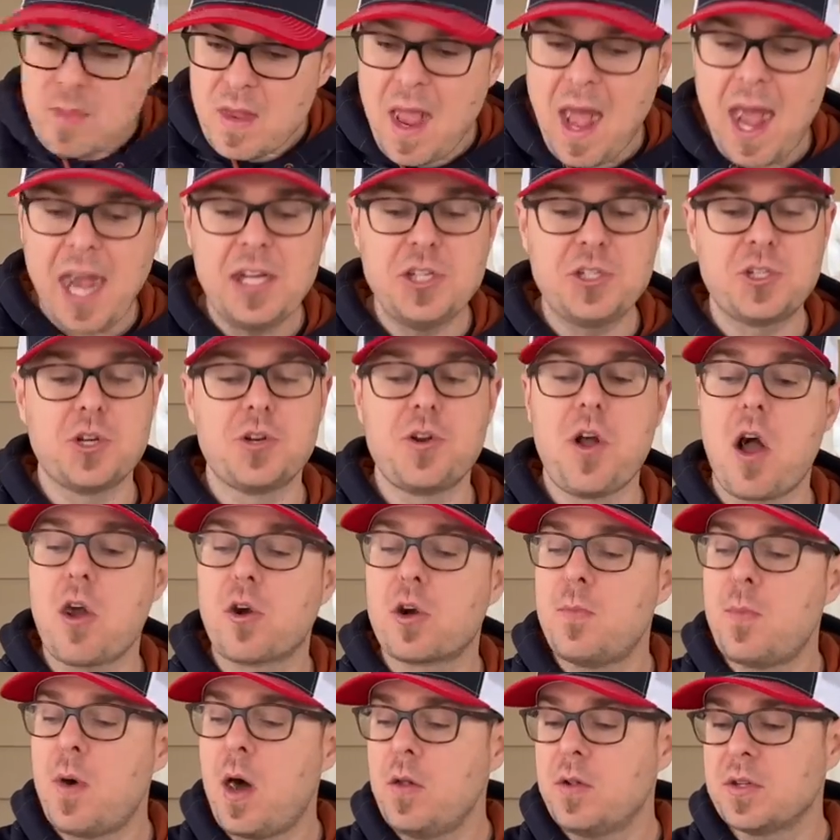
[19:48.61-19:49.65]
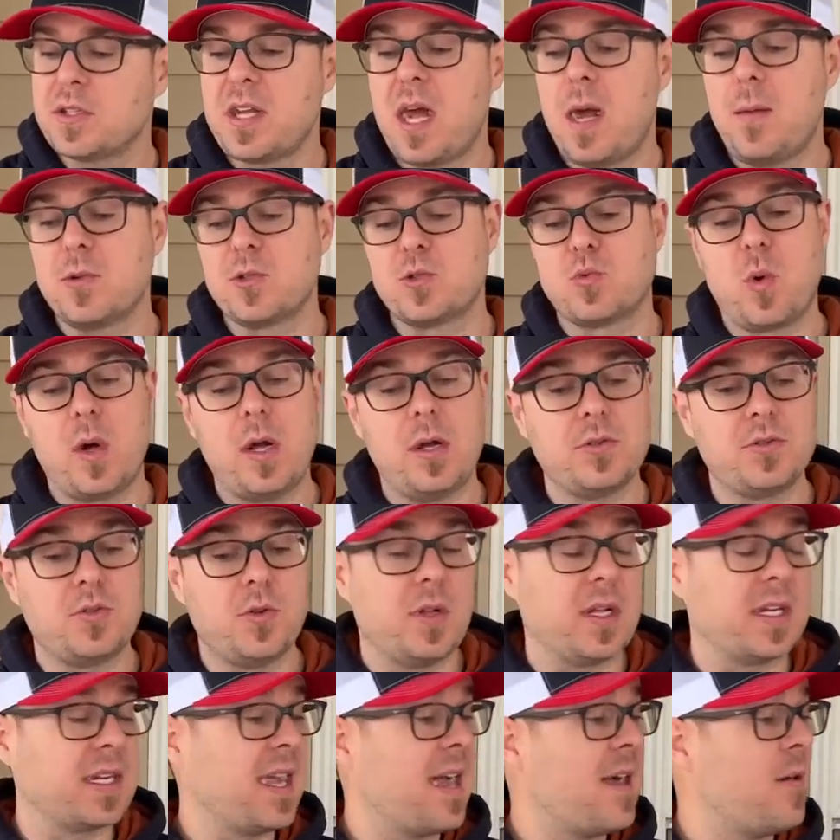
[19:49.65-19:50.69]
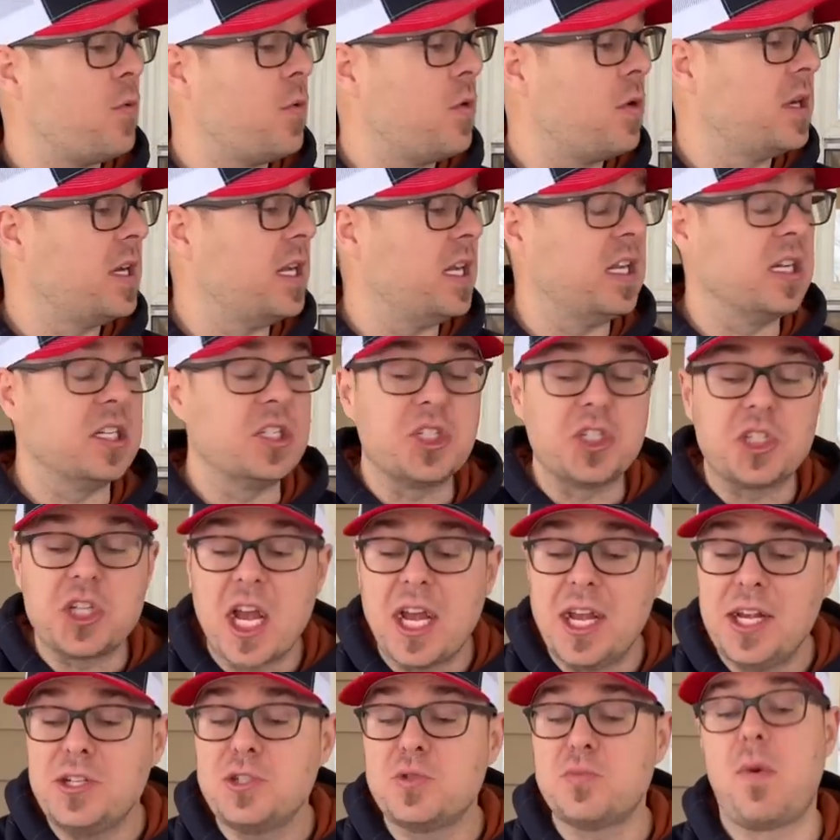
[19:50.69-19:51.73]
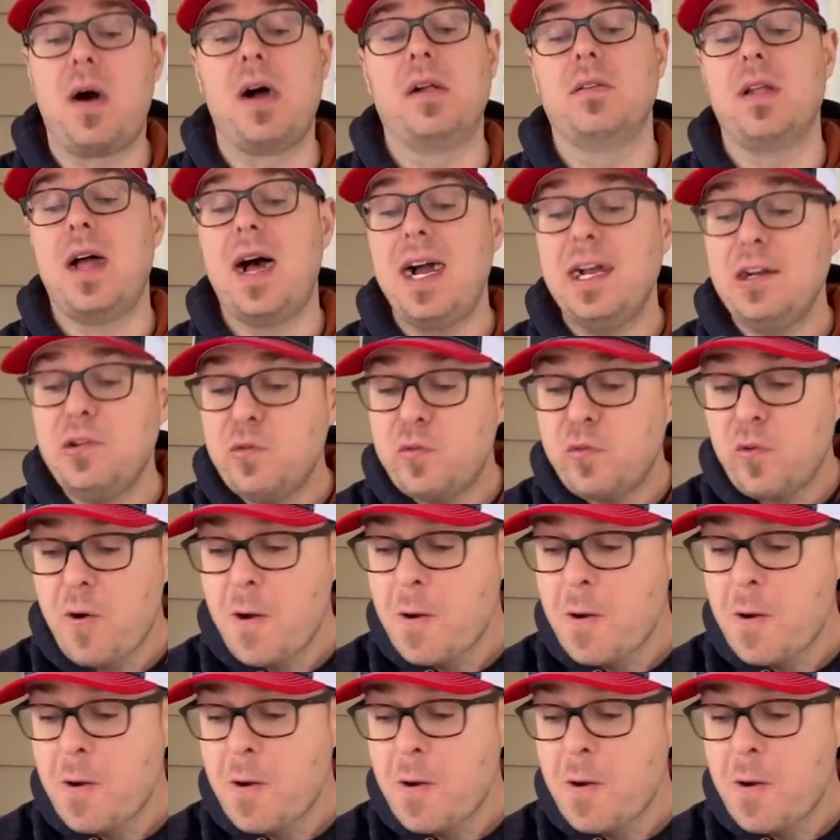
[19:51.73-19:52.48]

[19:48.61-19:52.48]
I used to knock them all the time as well until I got one. It has changed my life.